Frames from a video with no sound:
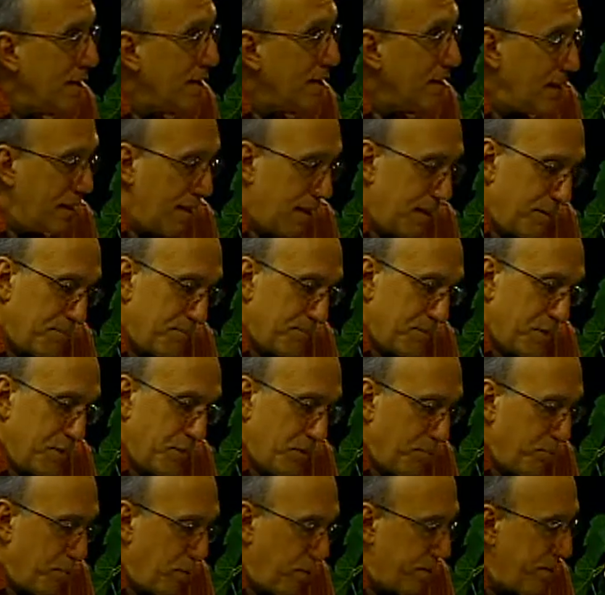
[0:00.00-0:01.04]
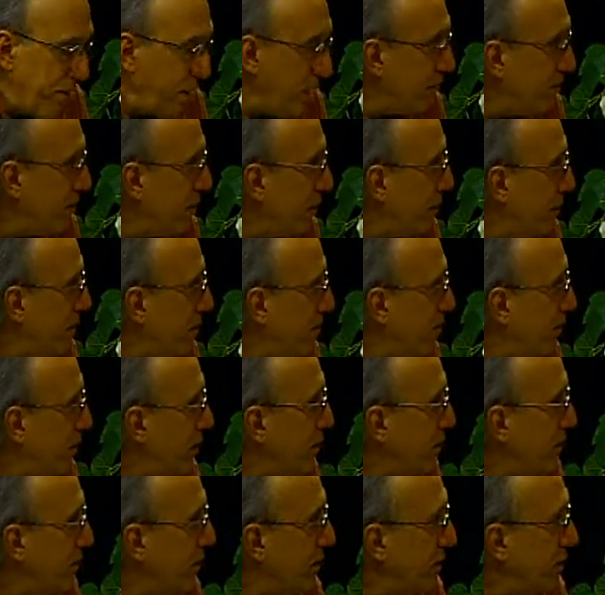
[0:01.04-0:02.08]
Uh, you were both heavily
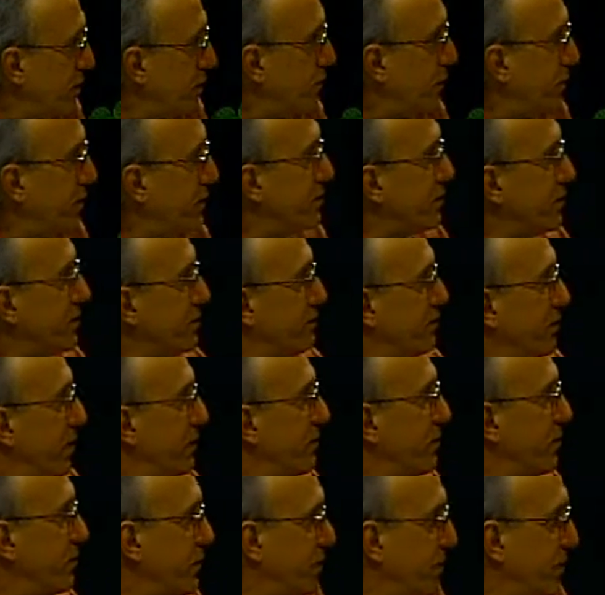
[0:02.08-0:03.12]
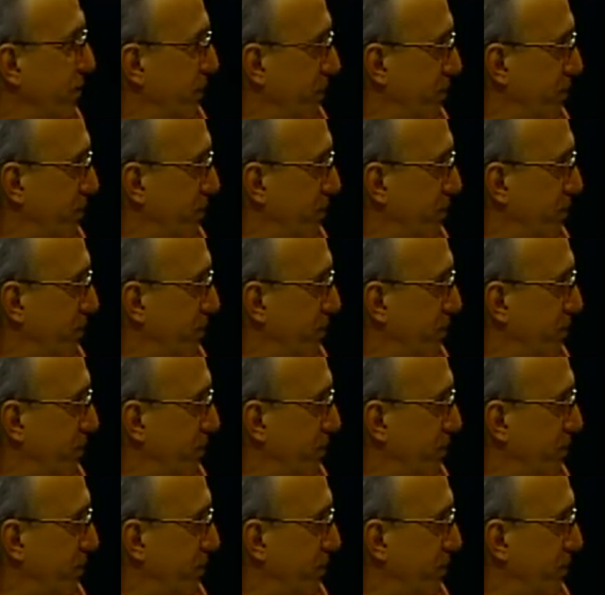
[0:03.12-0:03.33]
involved in the recent Veterans for